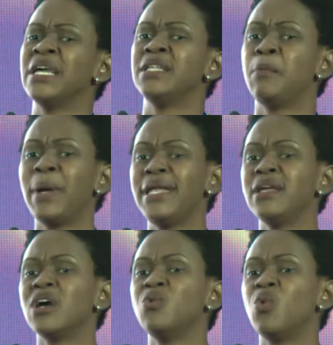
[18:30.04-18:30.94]

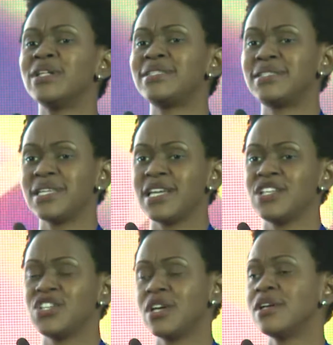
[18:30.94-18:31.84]
depending on what
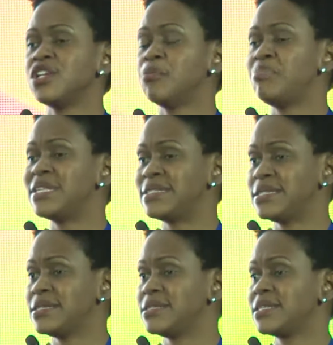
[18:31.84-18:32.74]
stage your
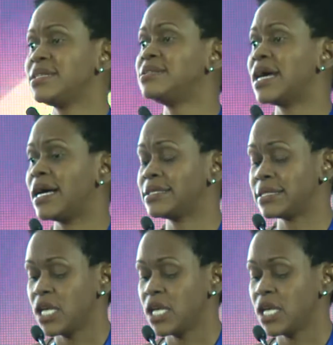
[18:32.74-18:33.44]
business is at,